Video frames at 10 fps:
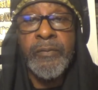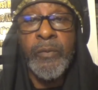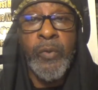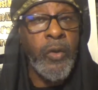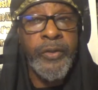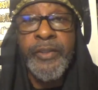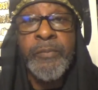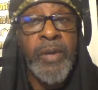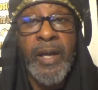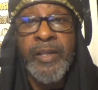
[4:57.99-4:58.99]
rolling
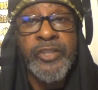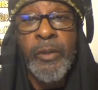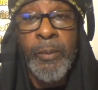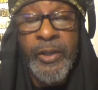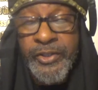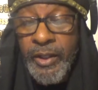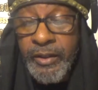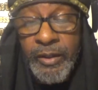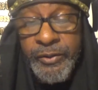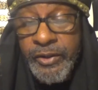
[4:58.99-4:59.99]
in Bahashama Mashiach
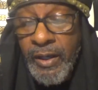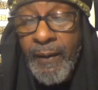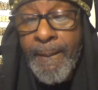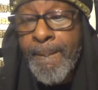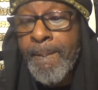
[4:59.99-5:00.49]
Yahushua,